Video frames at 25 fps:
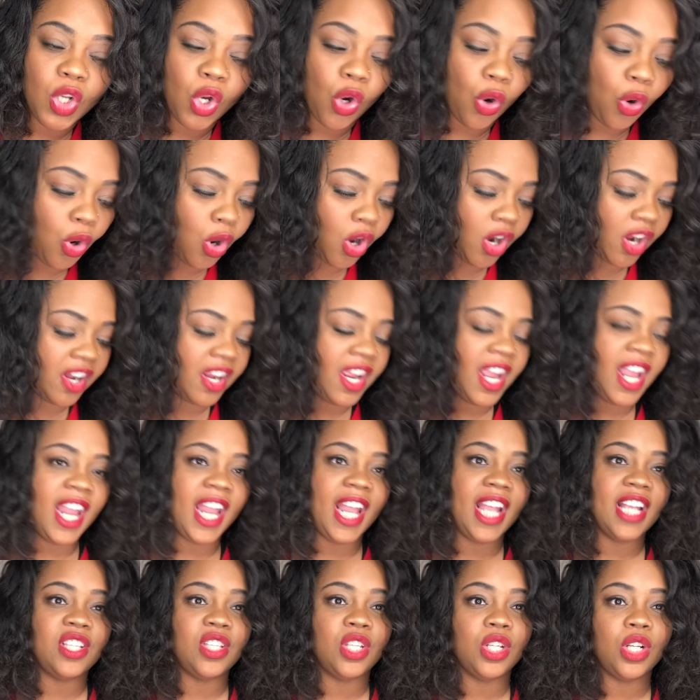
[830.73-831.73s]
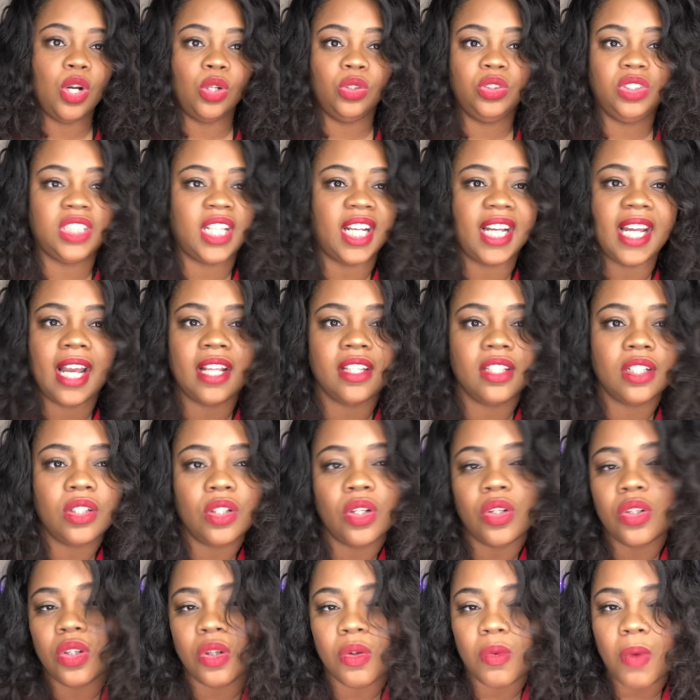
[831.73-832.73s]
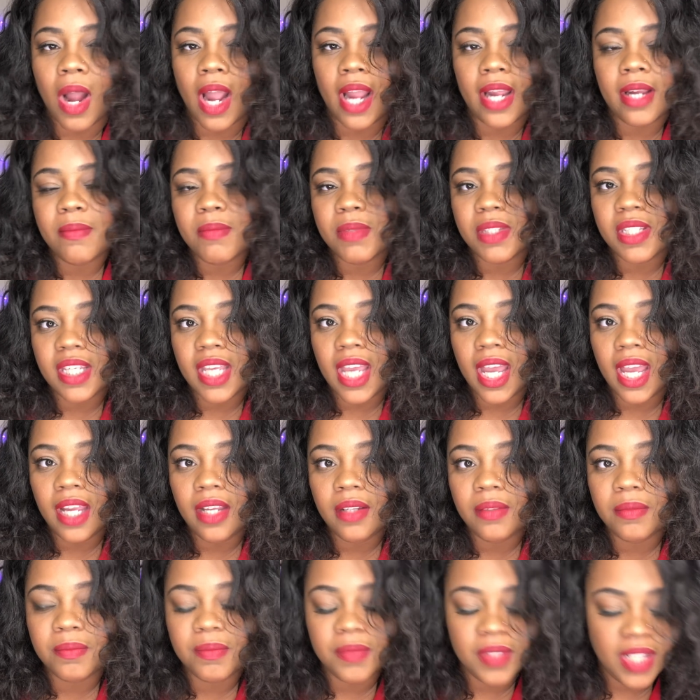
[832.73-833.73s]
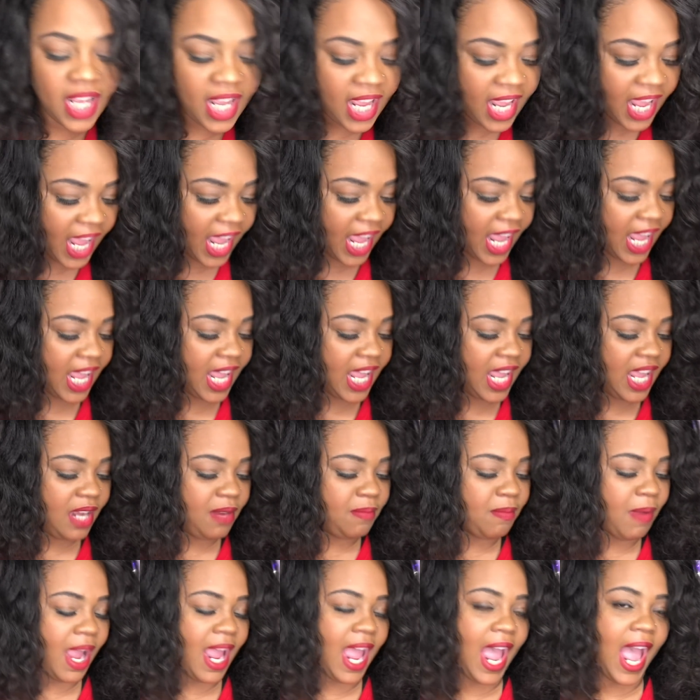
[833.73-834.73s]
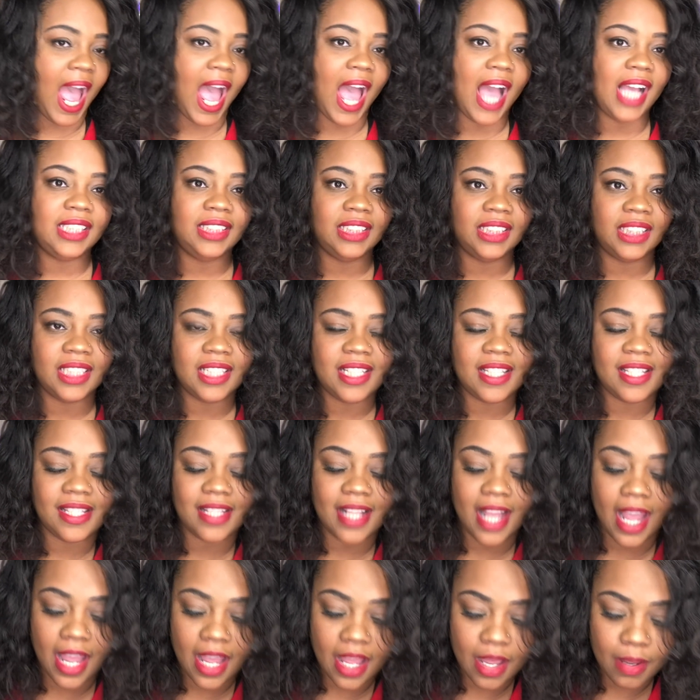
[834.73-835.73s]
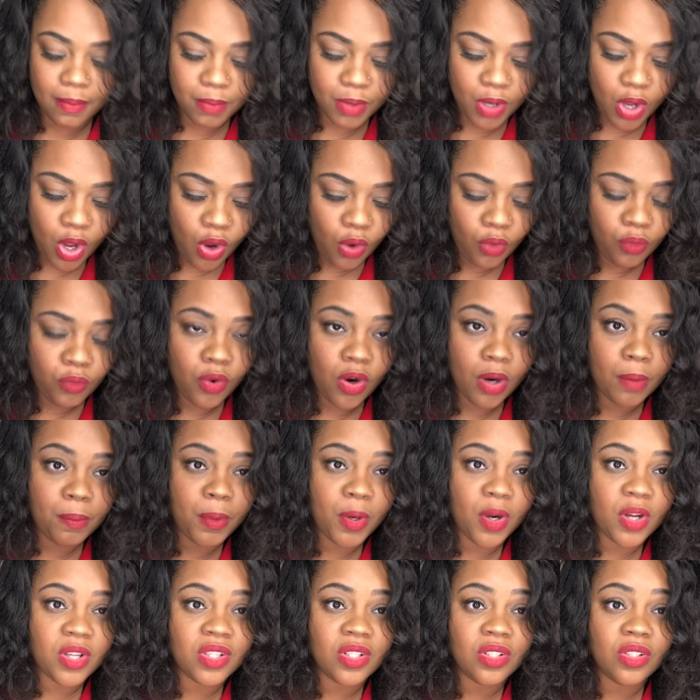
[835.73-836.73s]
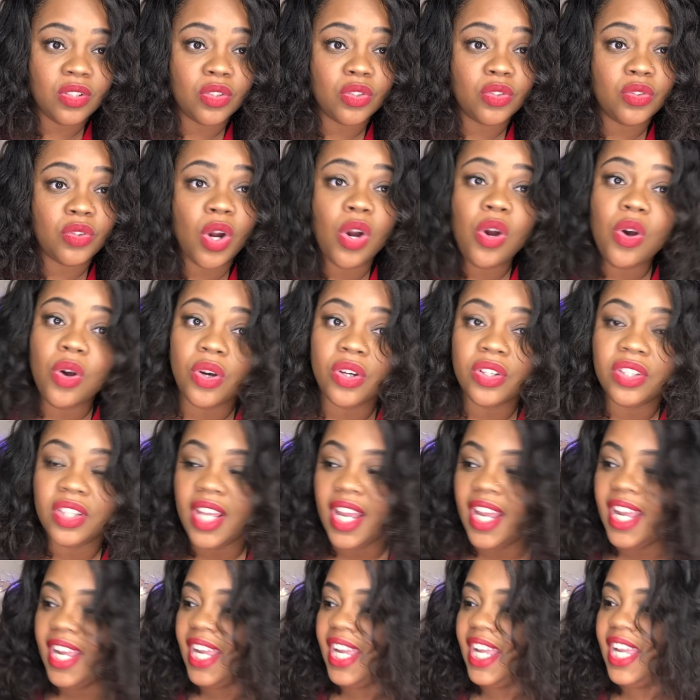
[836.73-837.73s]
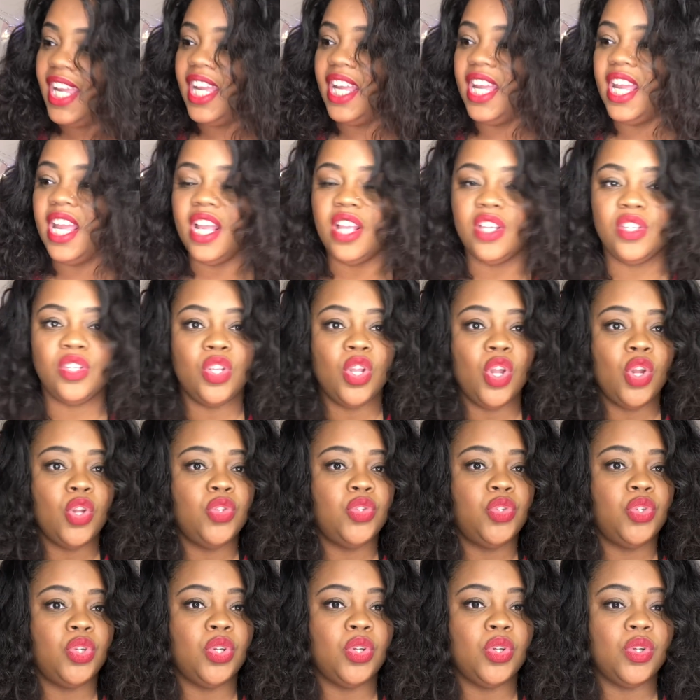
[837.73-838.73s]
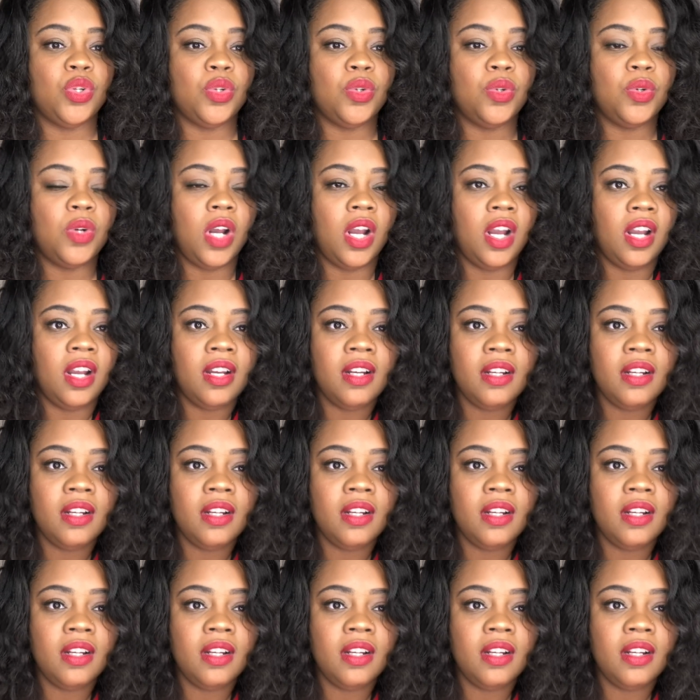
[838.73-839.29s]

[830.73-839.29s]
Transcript: or it's to go check out the local YMCA. And my action step for personal growth is to